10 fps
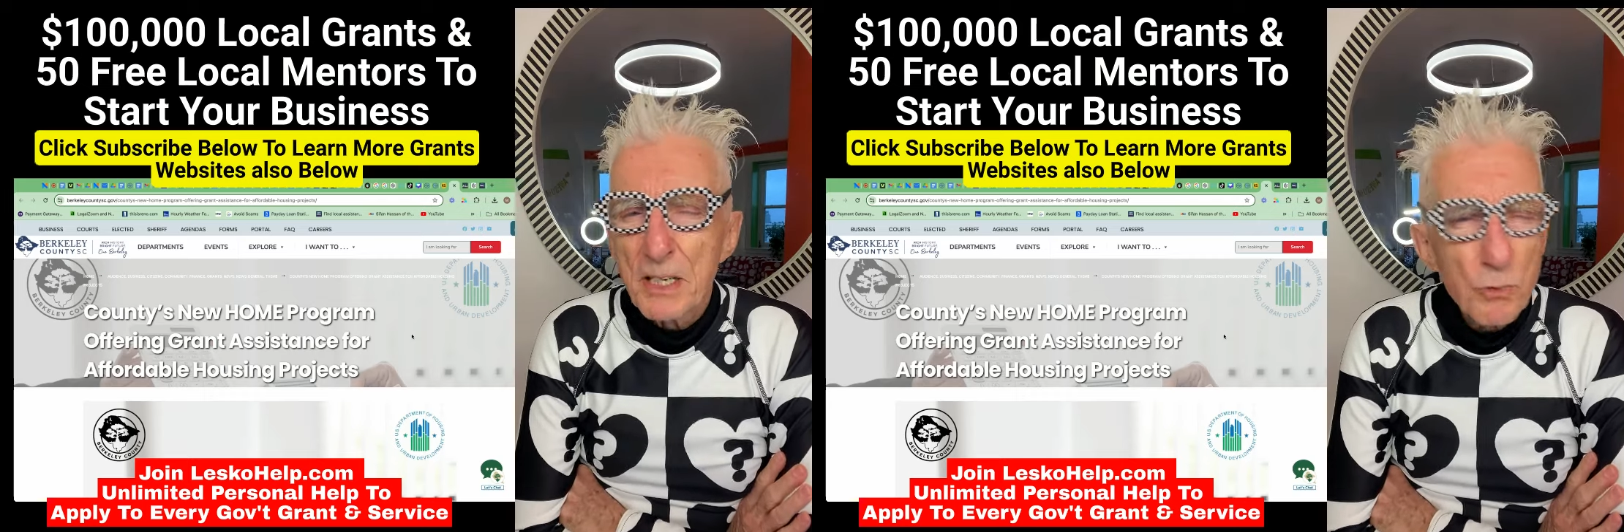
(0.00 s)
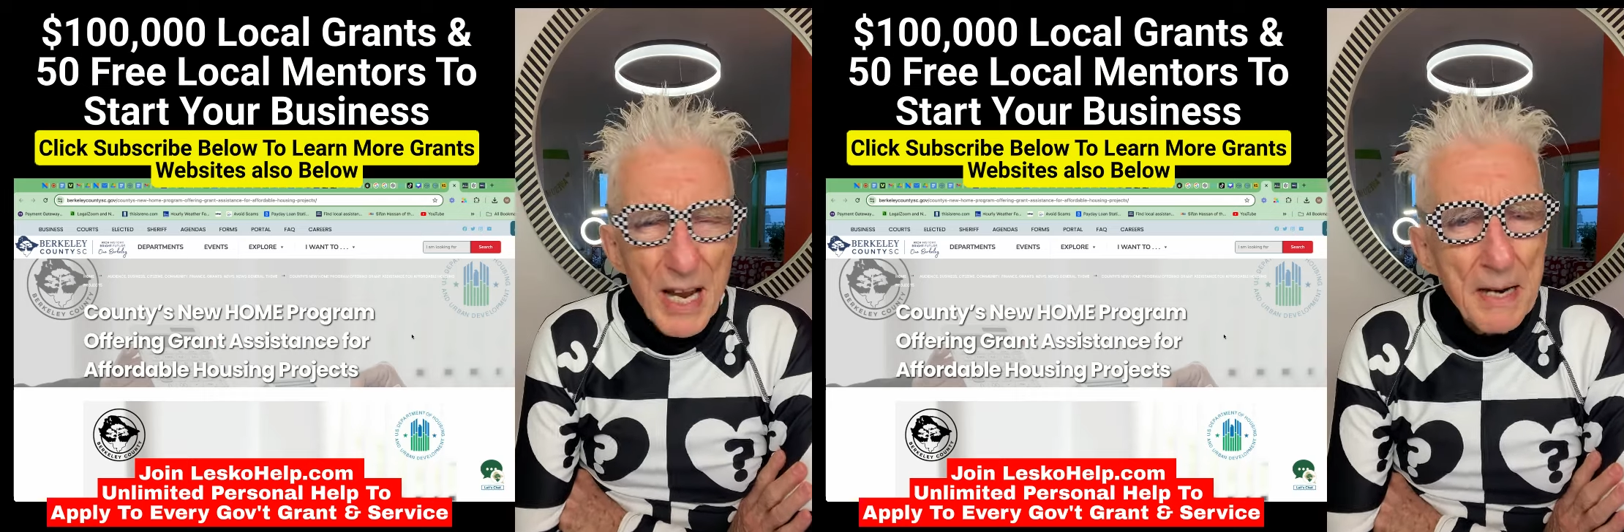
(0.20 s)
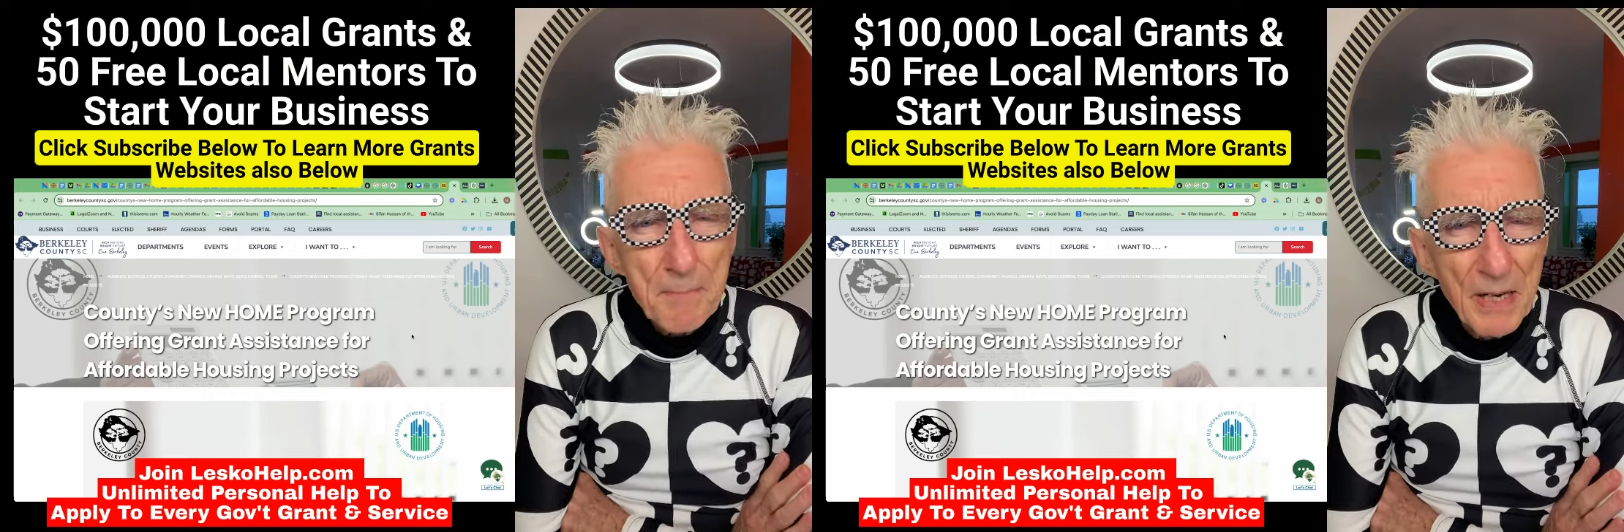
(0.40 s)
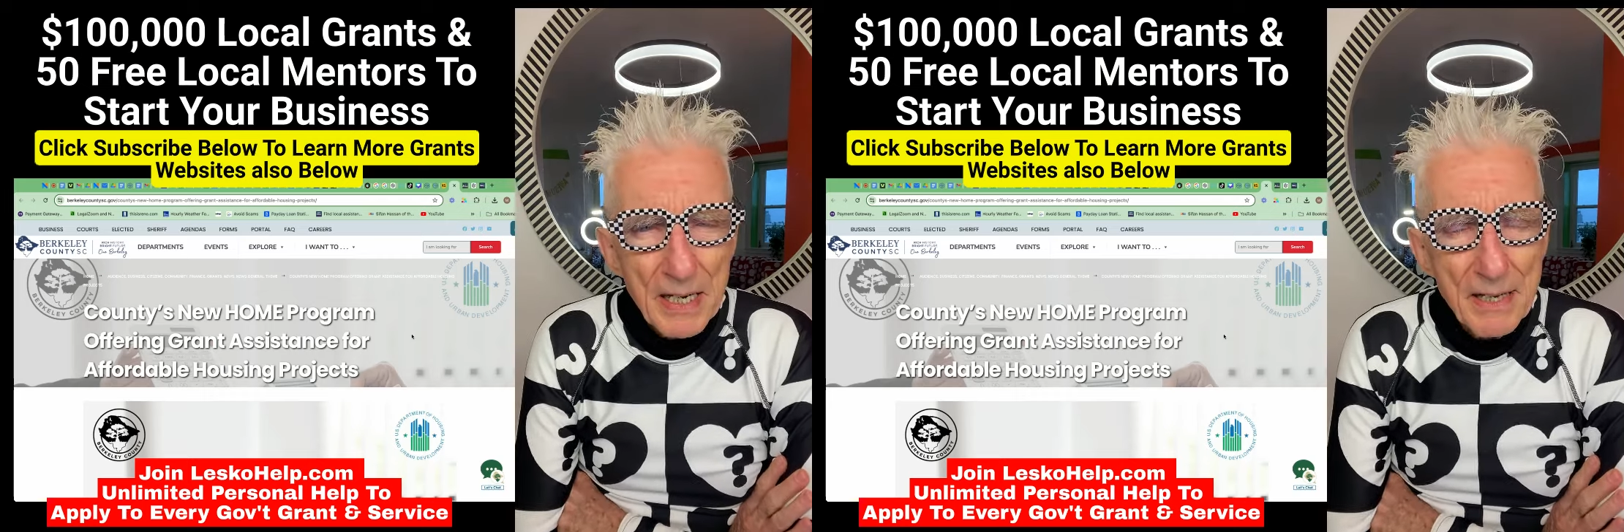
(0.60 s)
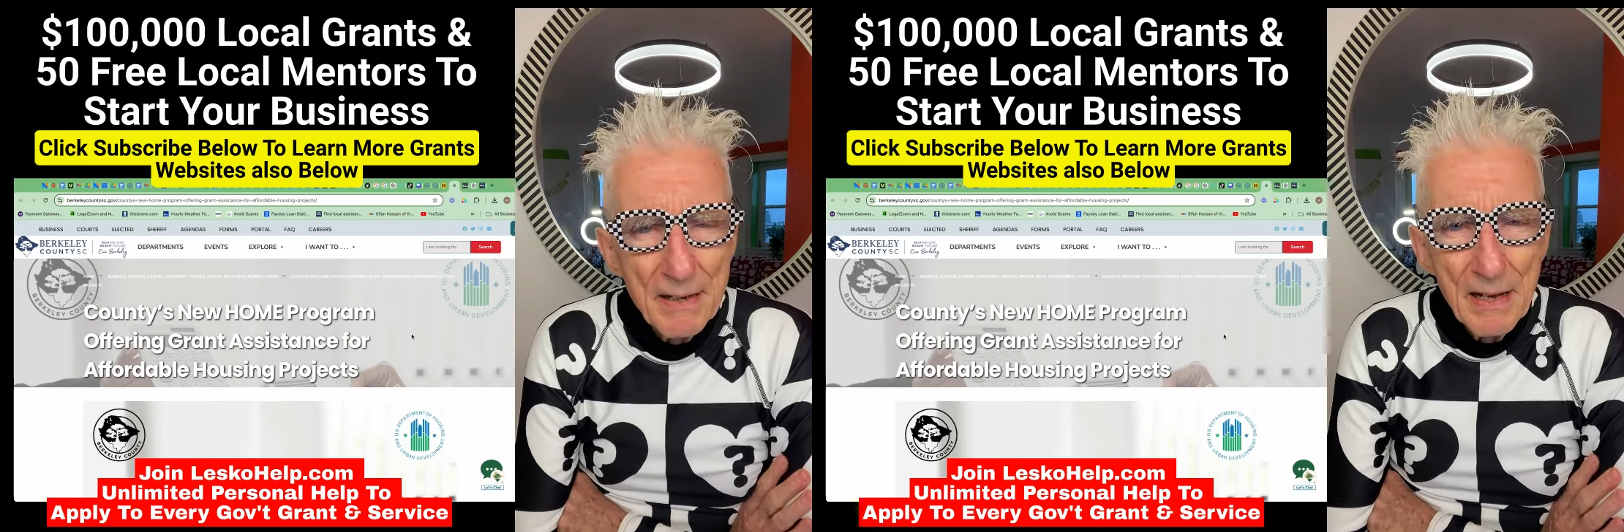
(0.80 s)
grant
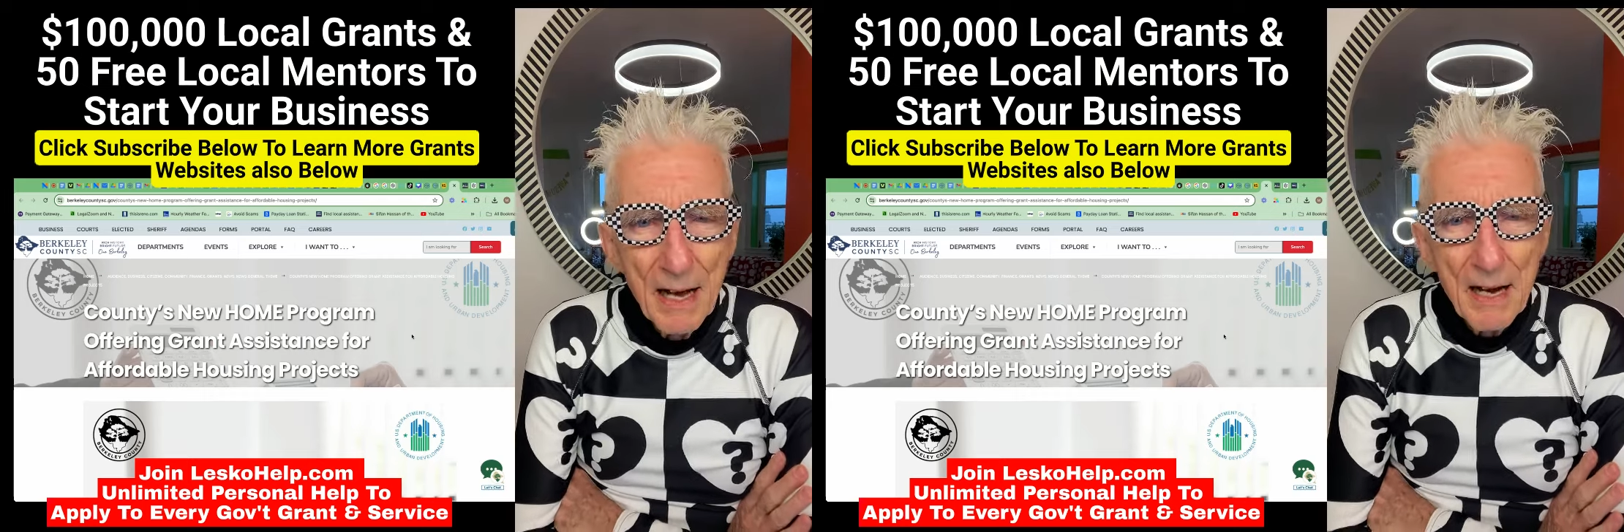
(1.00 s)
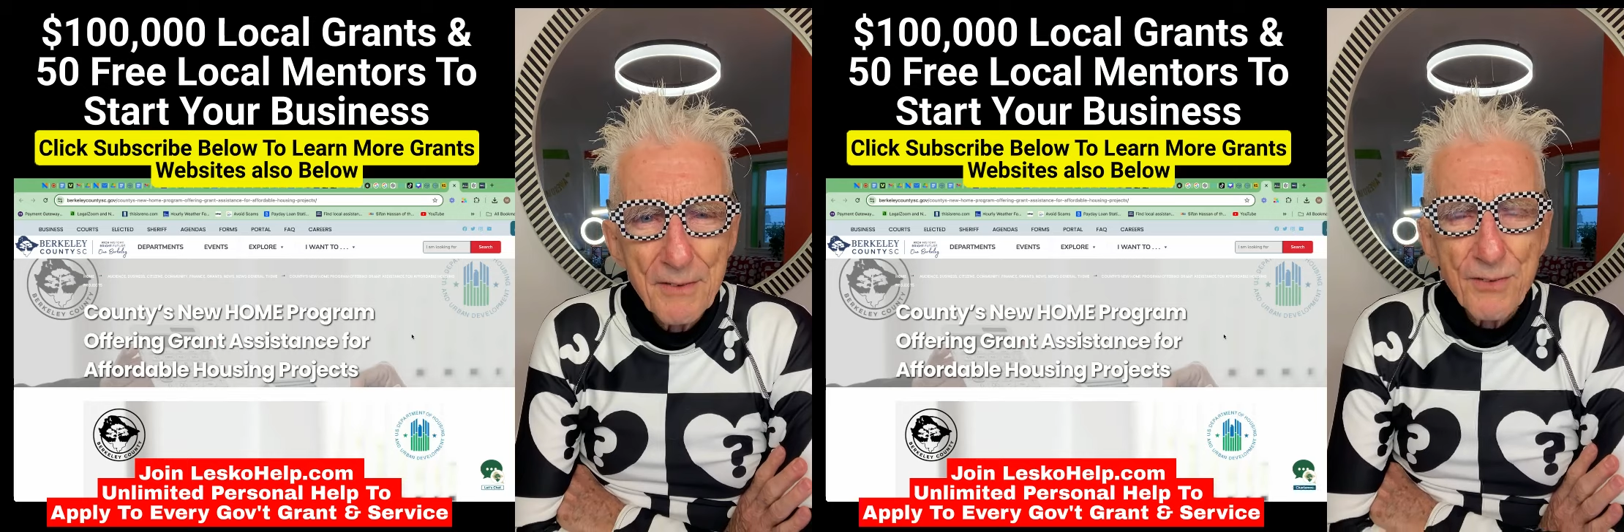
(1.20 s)
money uh,